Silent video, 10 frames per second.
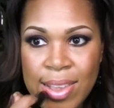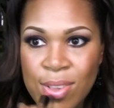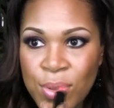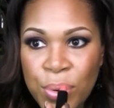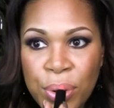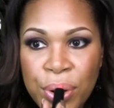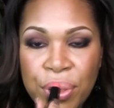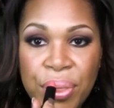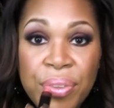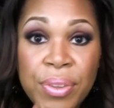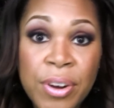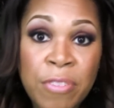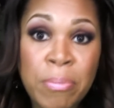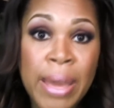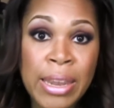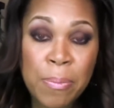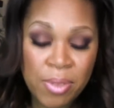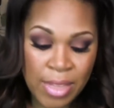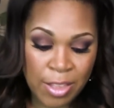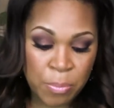just toward the center of my
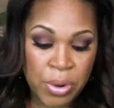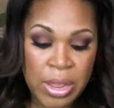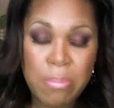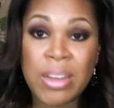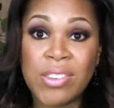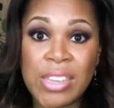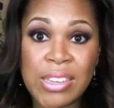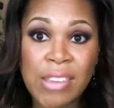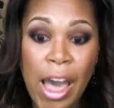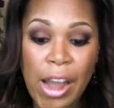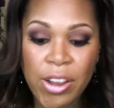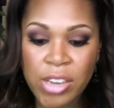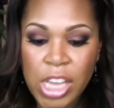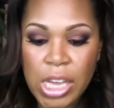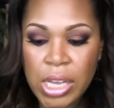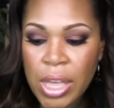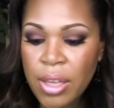lips, and that's pretty much the entire look.